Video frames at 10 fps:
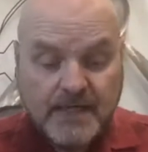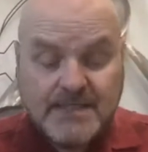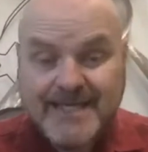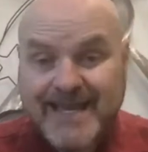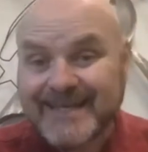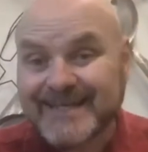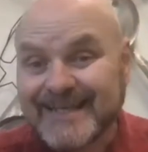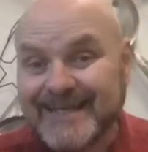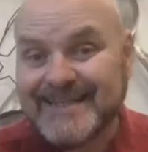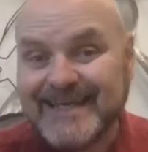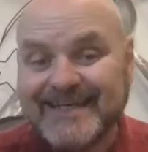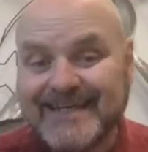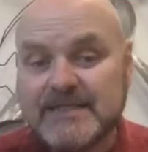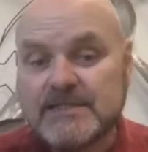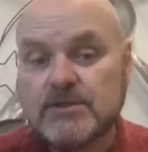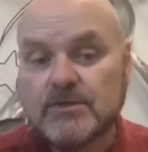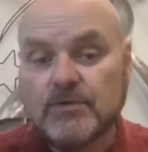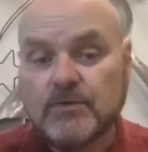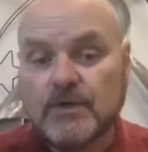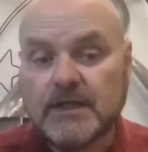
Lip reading: Secondly, need to